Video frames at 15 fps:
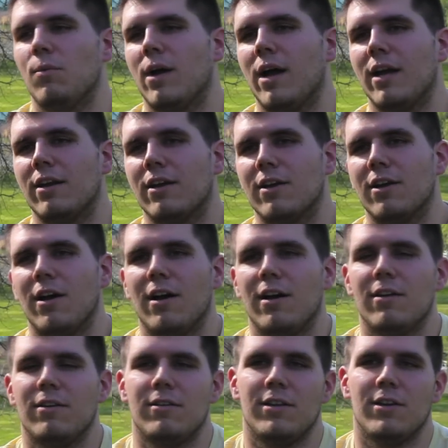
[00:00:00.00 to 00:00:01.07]
what kind of
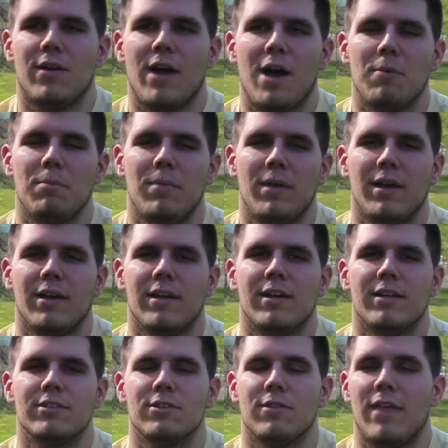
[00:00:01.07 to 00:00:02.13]
cut, you know, how big.
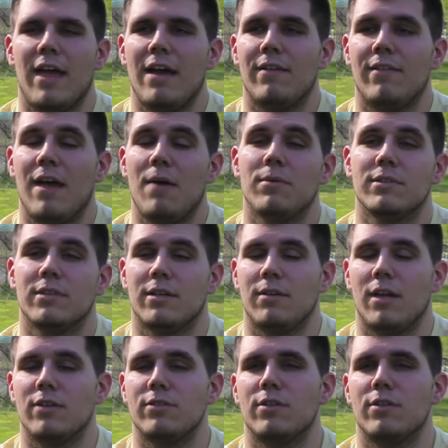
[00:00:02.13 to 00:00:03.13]
And so that was a